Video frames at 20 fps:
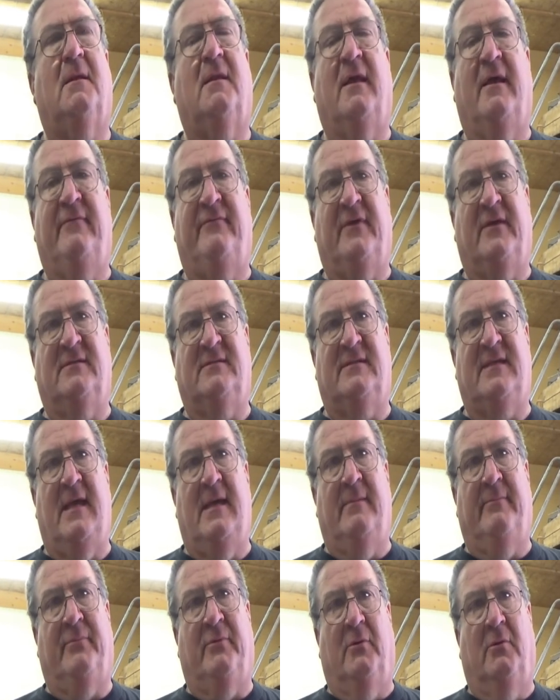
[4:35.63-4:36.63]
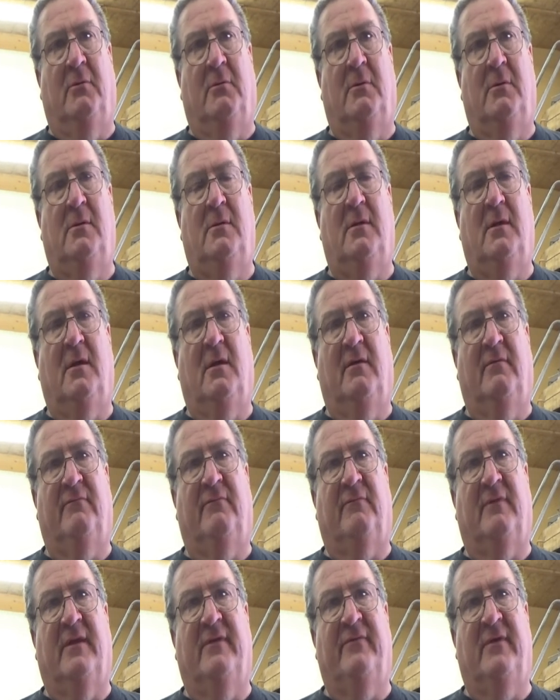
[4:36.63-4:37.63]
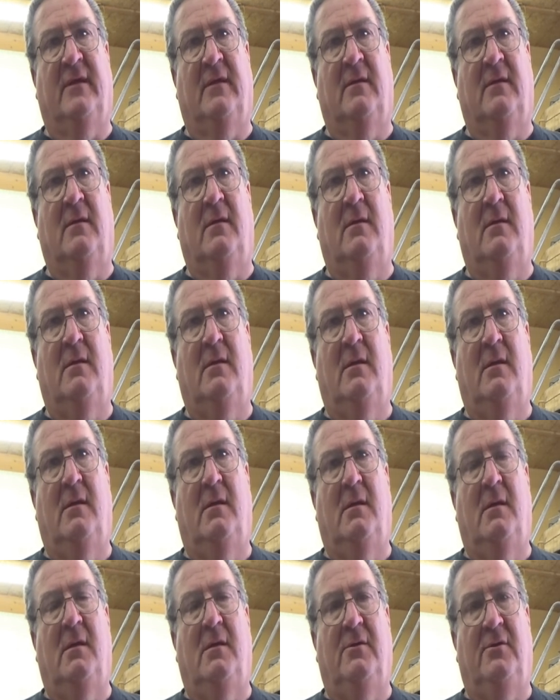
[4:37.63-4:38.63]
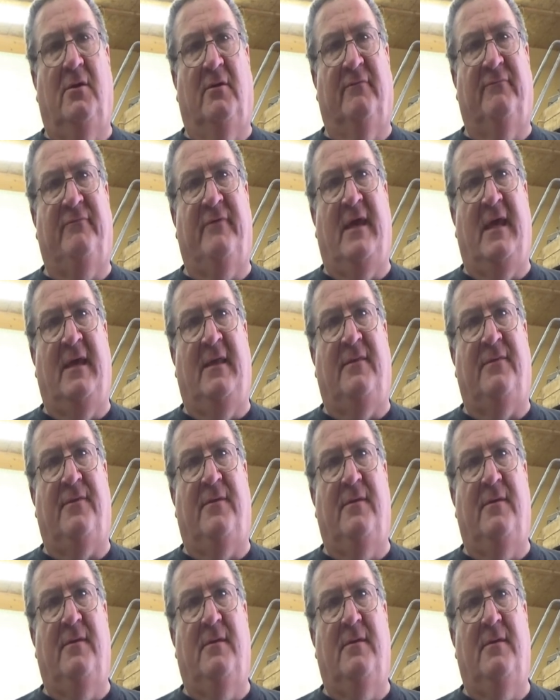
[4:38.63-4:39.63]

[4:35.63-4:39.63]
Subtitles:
Life example of living your faith